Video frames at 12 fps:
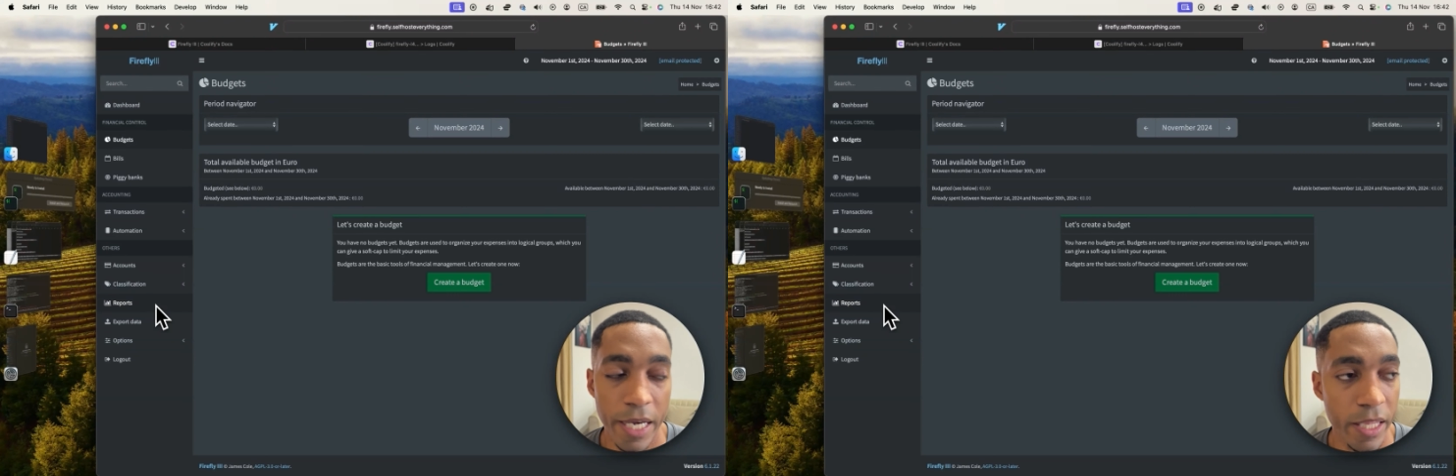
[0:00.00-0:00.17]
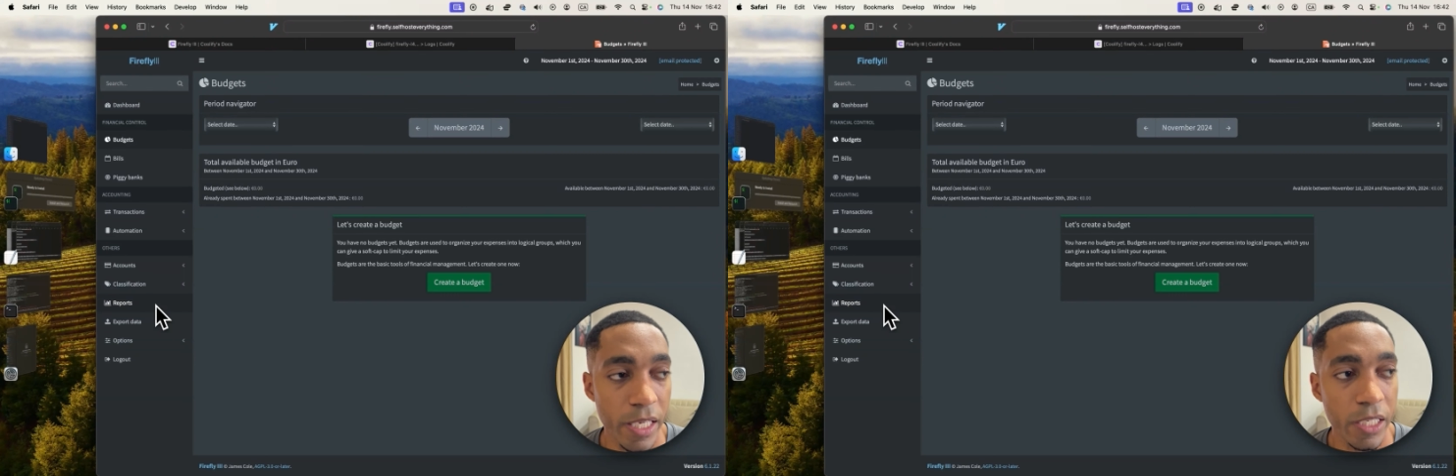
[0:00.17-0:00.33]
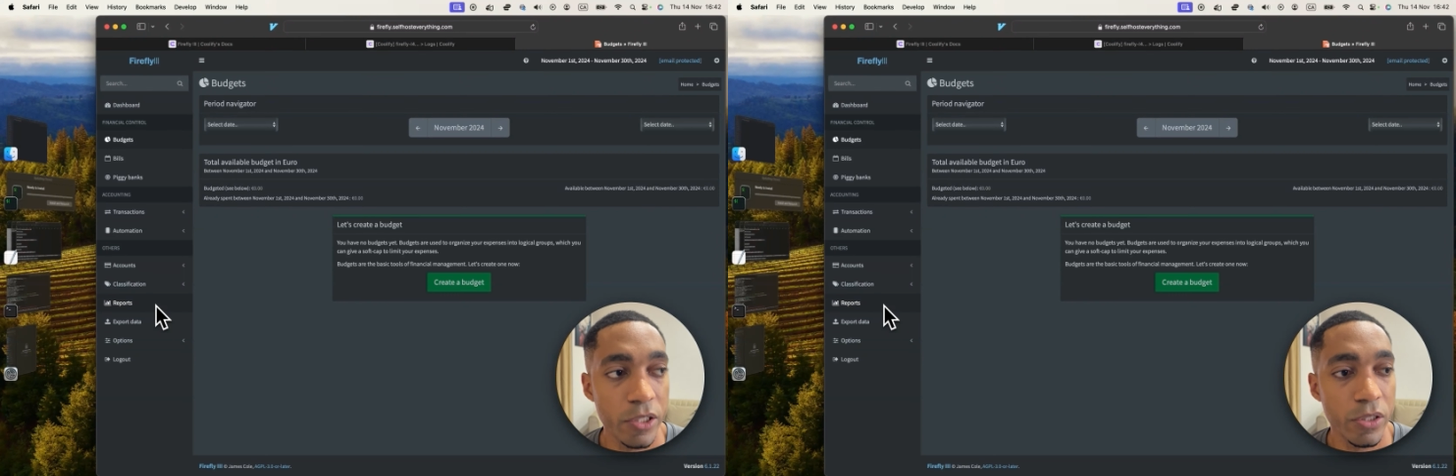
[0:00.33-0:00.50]
I
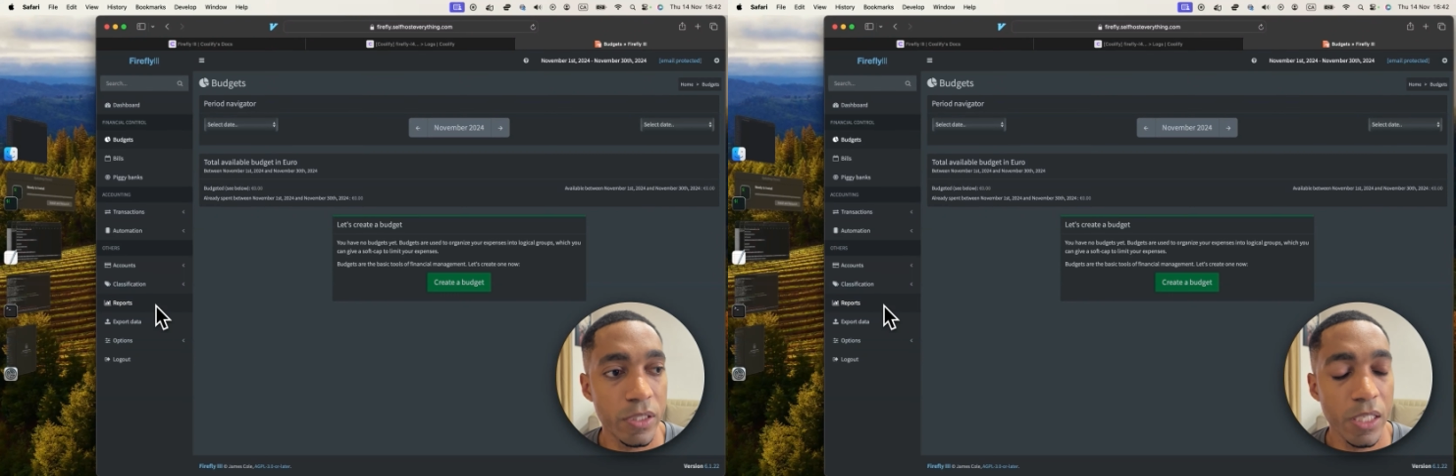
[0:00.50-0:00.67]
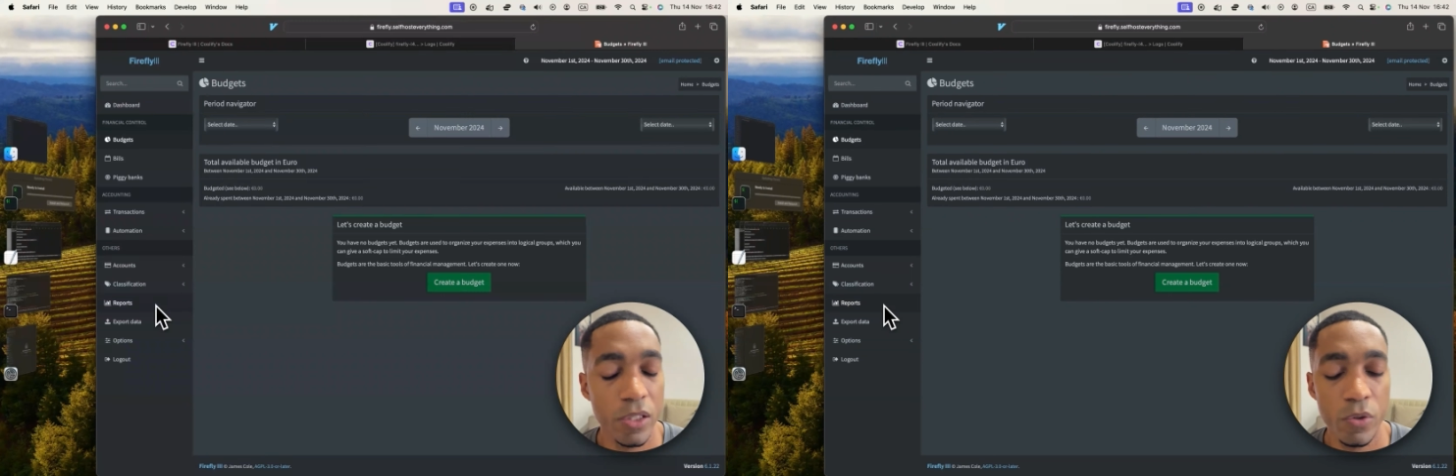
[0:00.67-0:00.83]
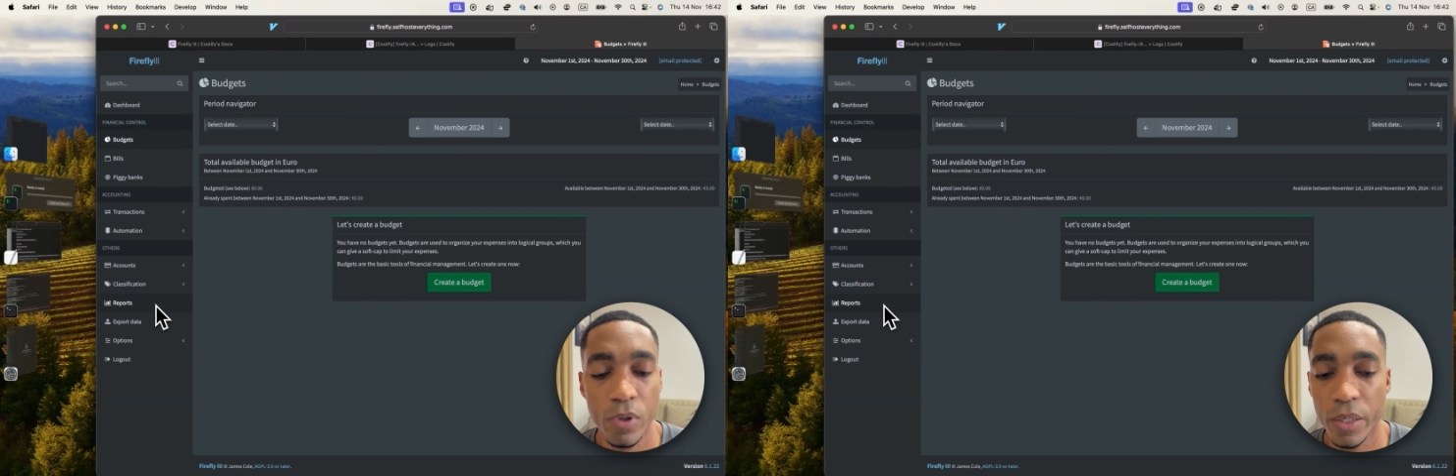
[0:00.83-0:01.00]
think it should
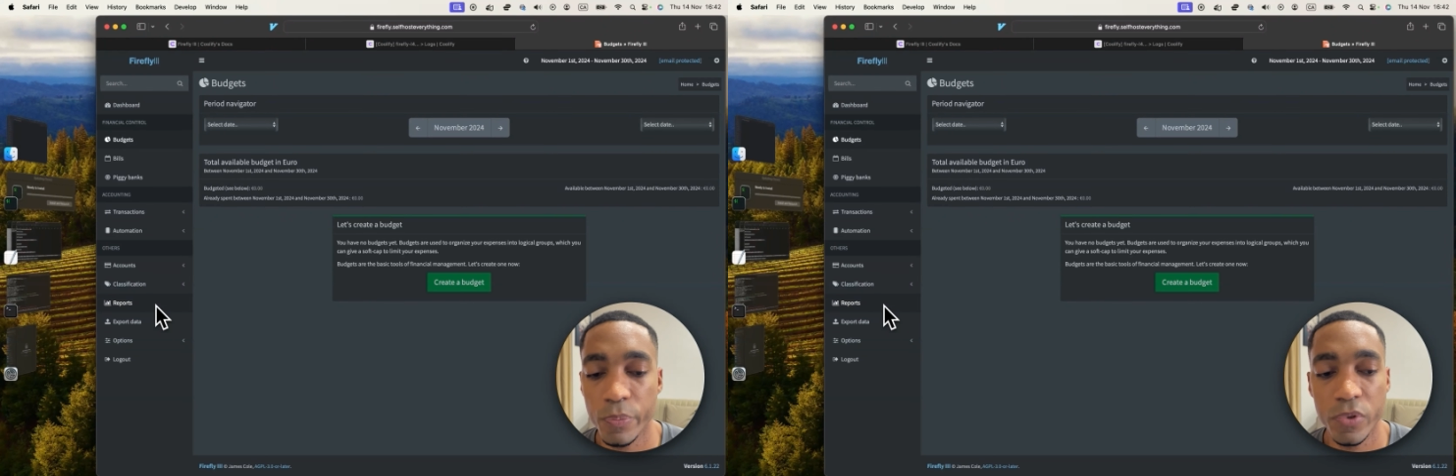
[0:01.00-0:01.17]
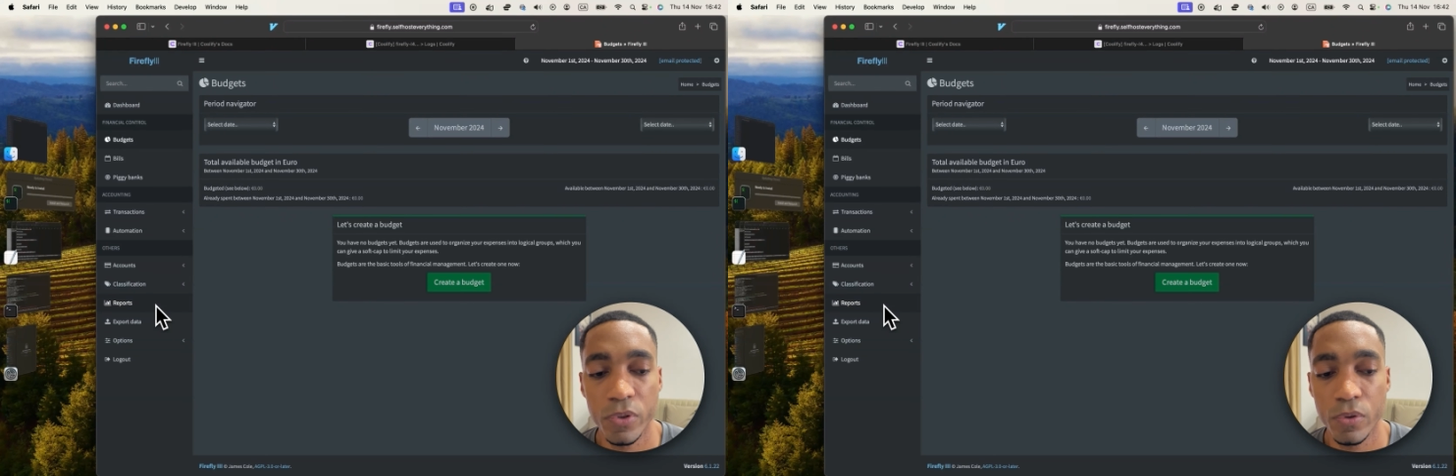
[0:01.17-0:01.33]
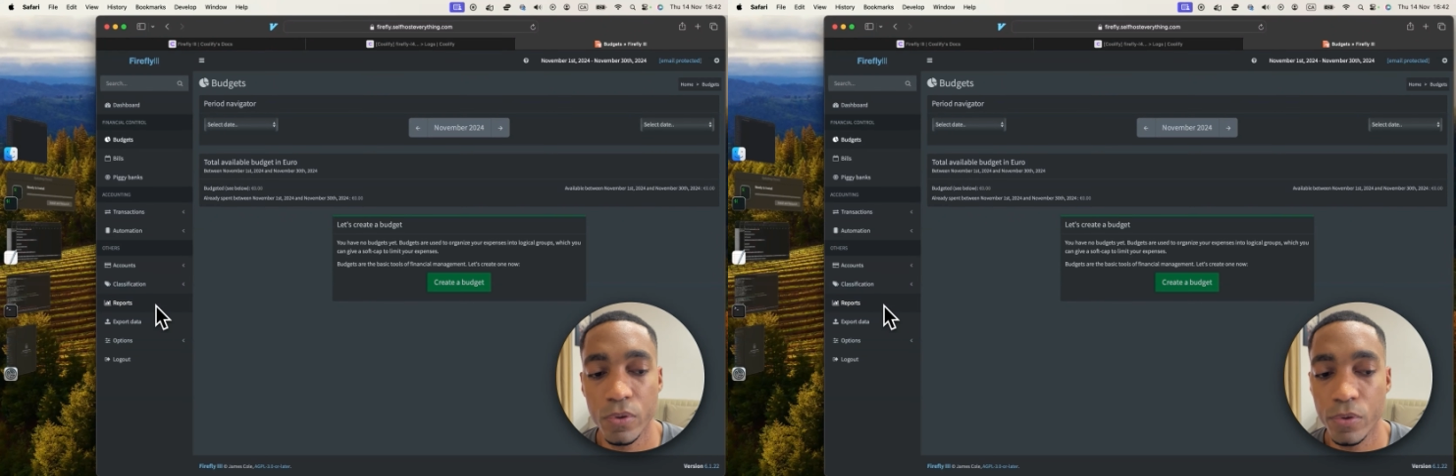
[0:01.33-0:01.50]
take you up
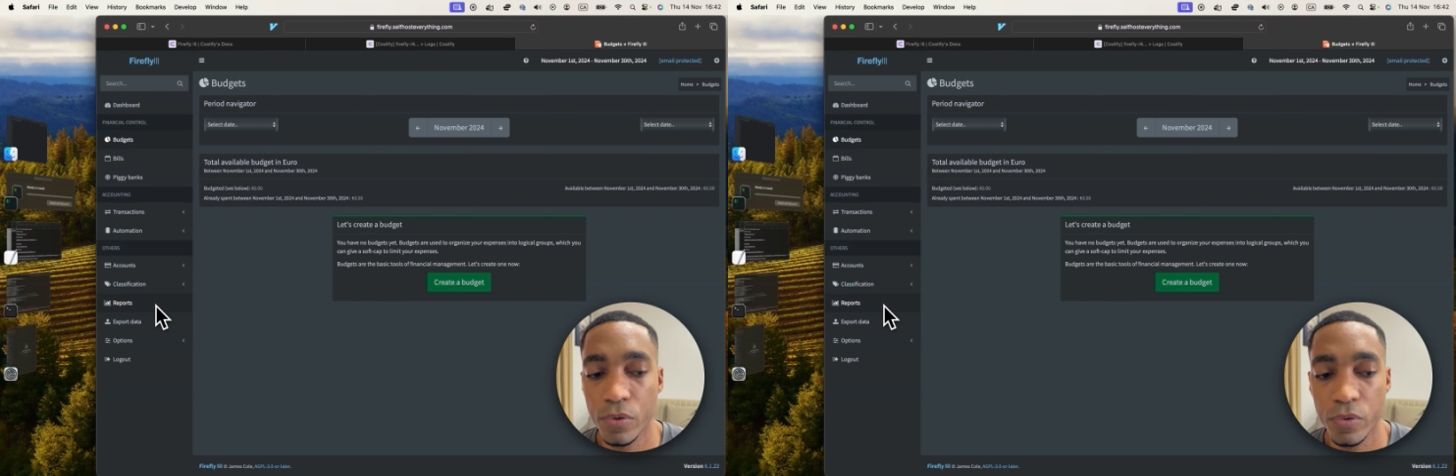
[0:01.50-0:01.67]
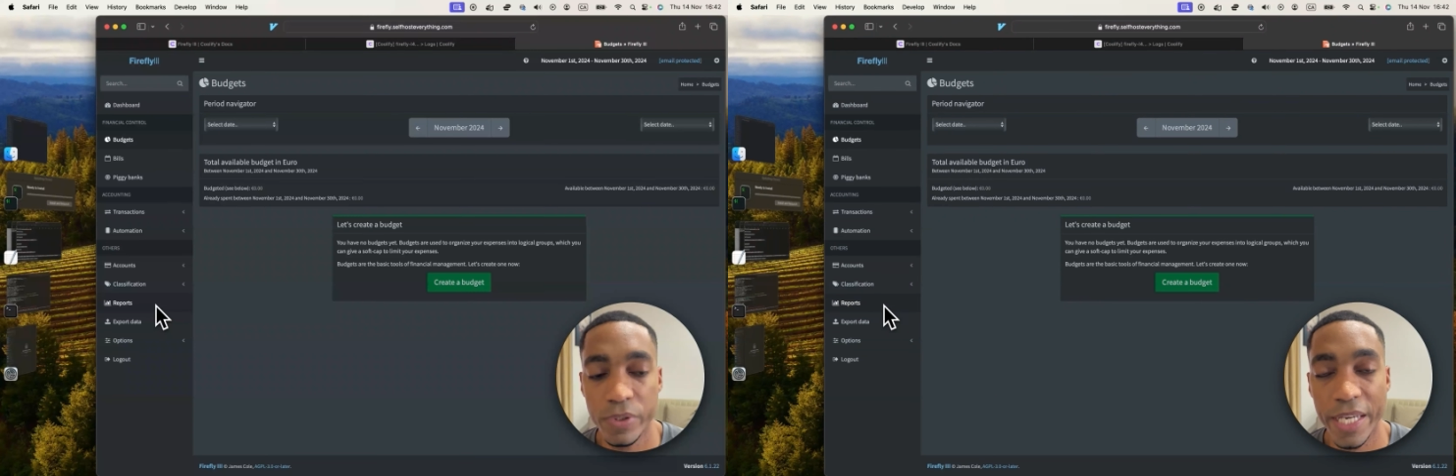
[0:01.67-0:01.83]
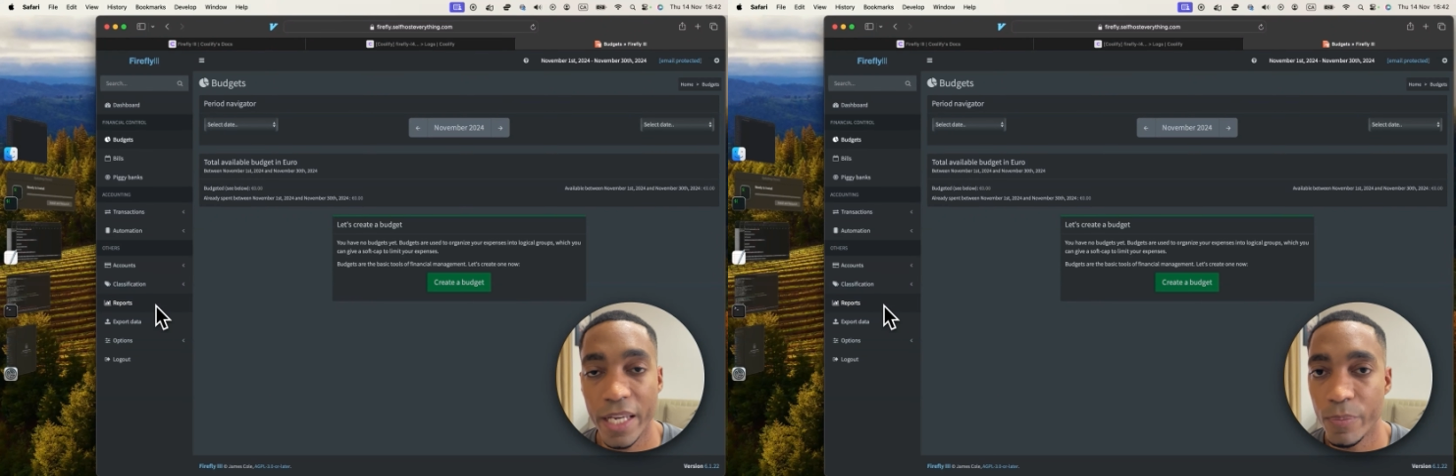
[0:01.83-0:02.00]

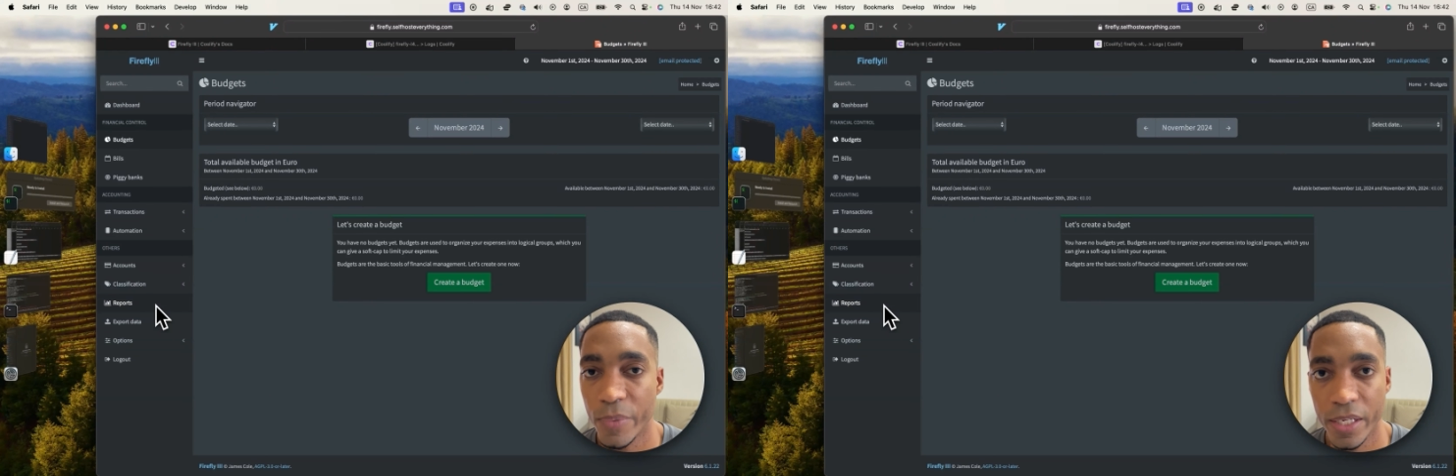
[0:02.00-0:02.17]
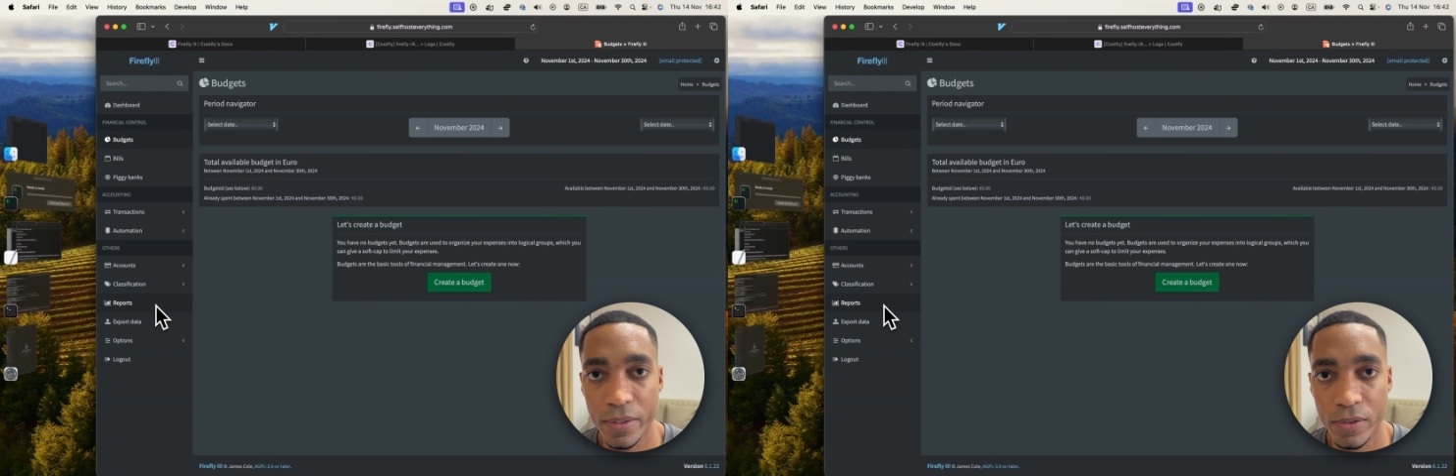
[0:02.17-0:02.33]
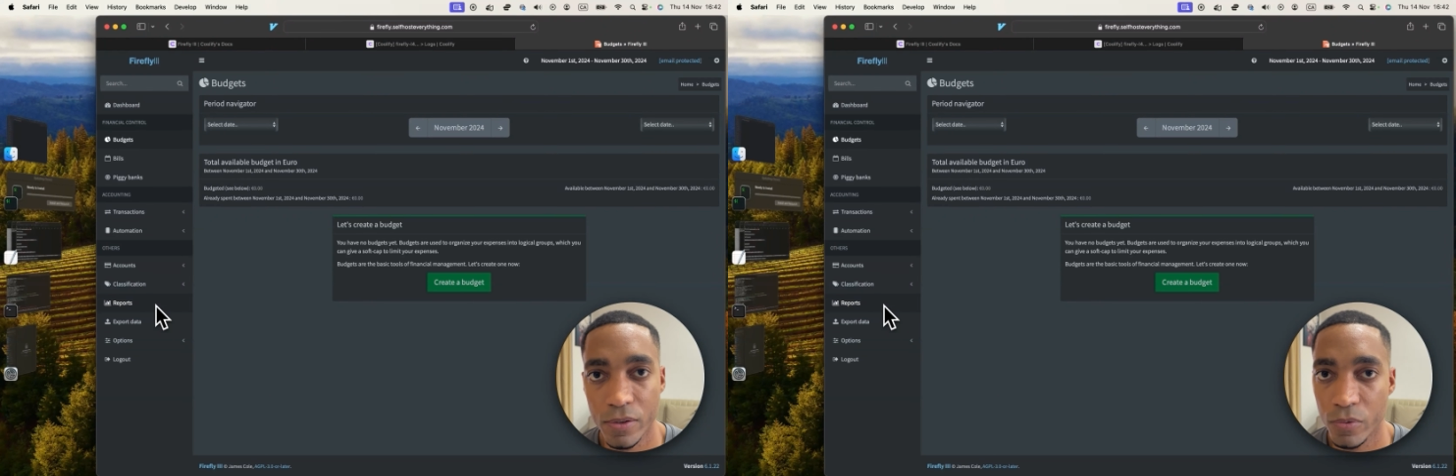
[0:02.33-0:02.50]
to 10 minutes